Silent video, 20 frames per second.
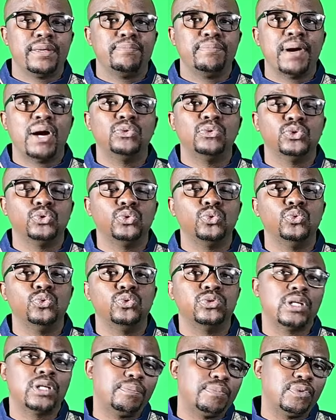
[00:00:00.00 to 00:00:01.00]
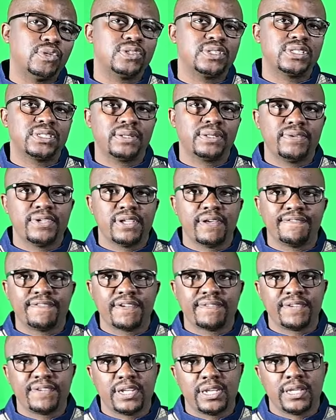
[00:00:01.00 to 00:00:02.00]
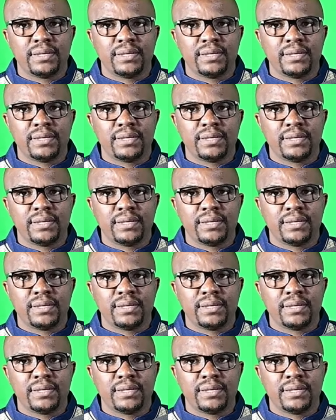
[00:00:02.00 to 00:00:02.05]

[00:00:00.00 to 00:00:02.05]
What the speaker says: bounds who support EFF and